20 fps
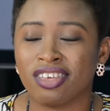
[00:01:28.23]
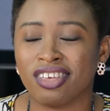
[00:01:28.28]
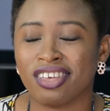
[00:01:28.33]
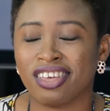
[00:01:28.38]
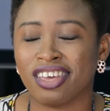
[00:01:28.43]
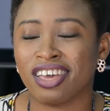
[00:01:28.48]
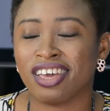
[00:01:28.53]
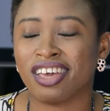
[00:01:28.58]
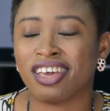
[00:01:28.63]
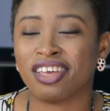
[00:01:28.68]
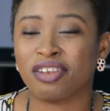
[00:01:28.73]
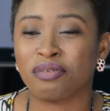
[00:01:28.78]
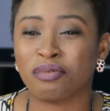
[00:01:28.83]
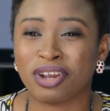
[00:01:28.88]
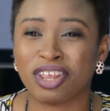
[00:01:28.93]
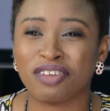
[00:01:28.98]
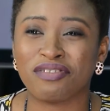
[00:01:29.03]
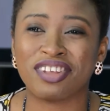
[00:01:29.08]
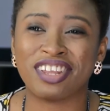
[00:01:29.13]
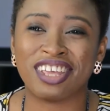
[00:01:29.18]
And
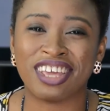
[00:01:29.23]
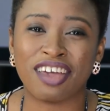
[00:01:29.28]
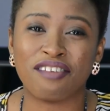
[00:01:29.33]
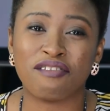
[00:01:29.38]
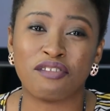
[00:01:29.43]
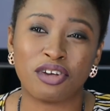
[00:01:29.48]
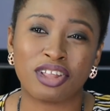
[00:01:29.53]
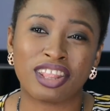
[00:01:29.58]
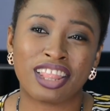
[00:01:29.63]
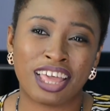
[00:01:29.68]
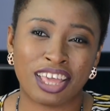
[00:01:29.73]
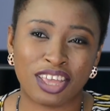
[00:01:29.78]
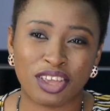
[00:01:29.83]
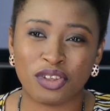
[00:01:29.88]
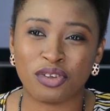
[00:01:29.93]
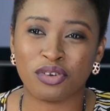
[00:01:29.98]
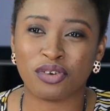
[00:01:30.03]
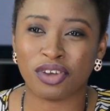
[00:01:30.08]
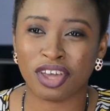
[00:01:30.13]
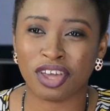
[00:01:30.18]
whatever day I felt like, you know,